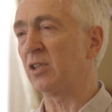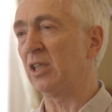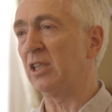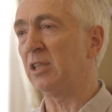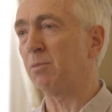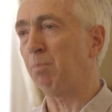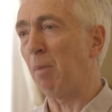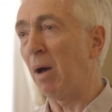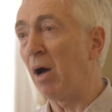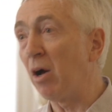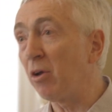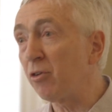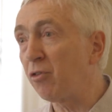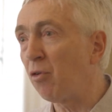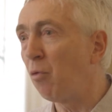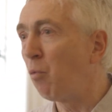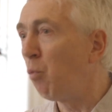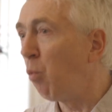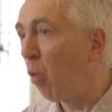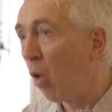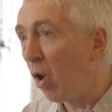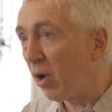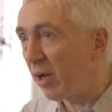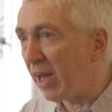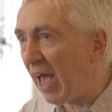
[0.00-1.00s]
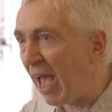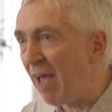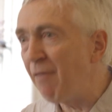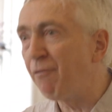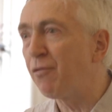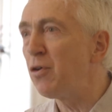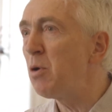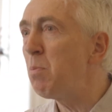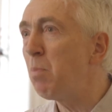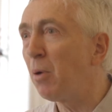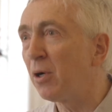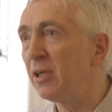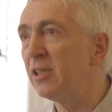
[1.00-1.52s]
It's part of what
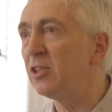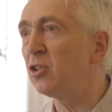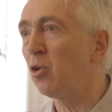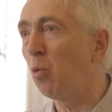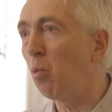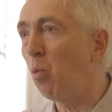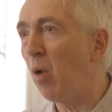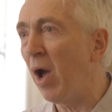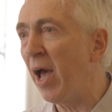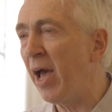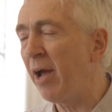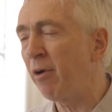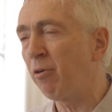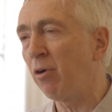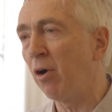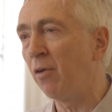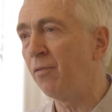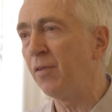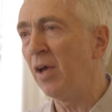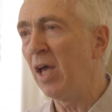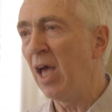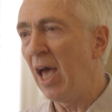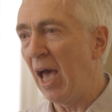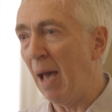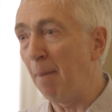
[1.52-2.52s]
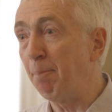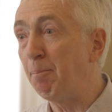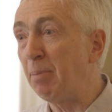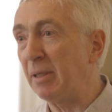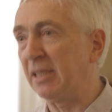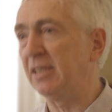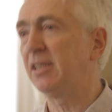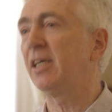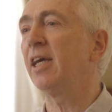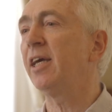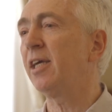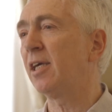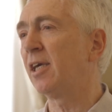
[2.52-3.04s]
everybody's aware of, and
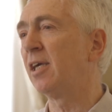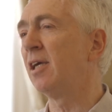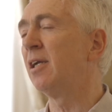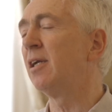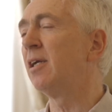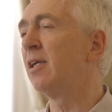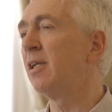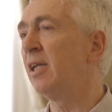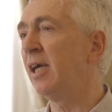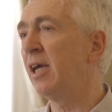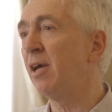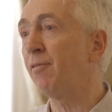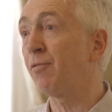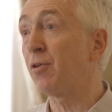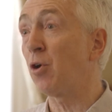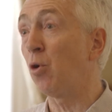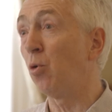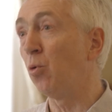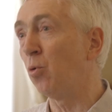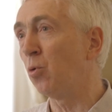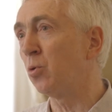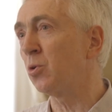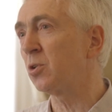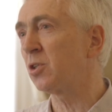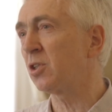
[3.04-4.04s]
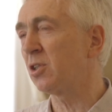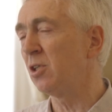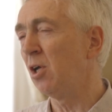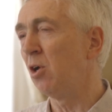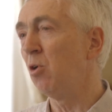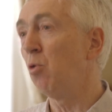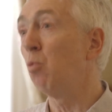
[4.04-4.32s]
particularly, of course,